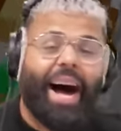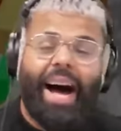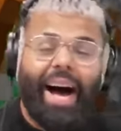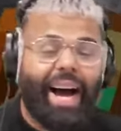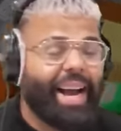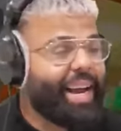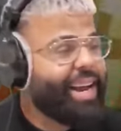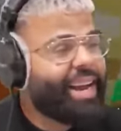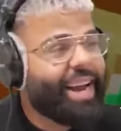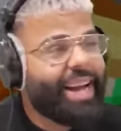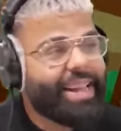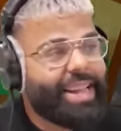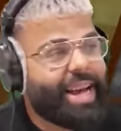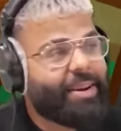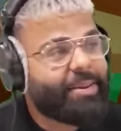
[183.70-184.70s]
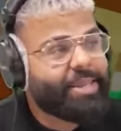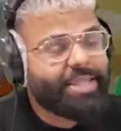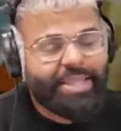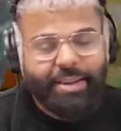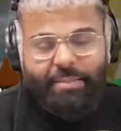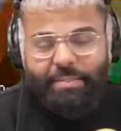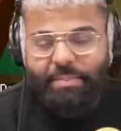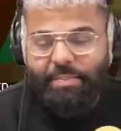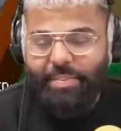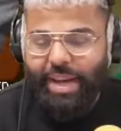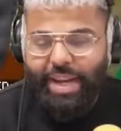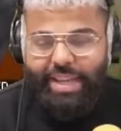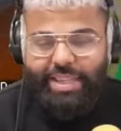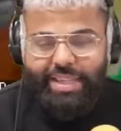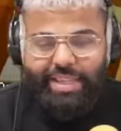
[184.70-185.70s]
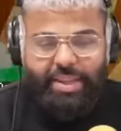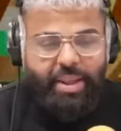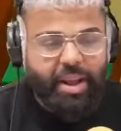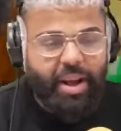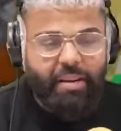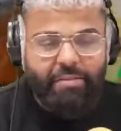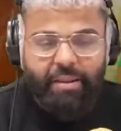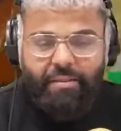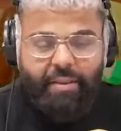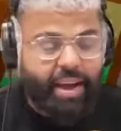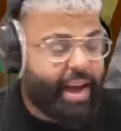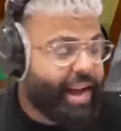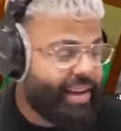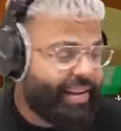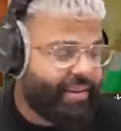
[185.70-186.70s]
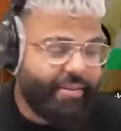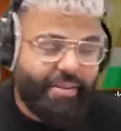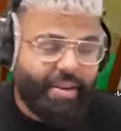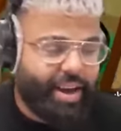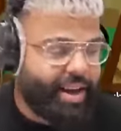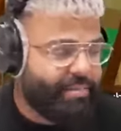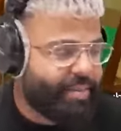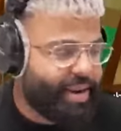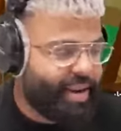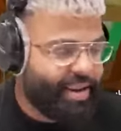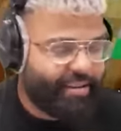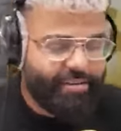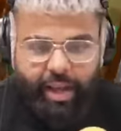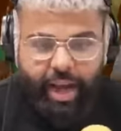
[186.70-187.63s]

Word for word: I that was the best laugh I've ever had I've ever had in my life.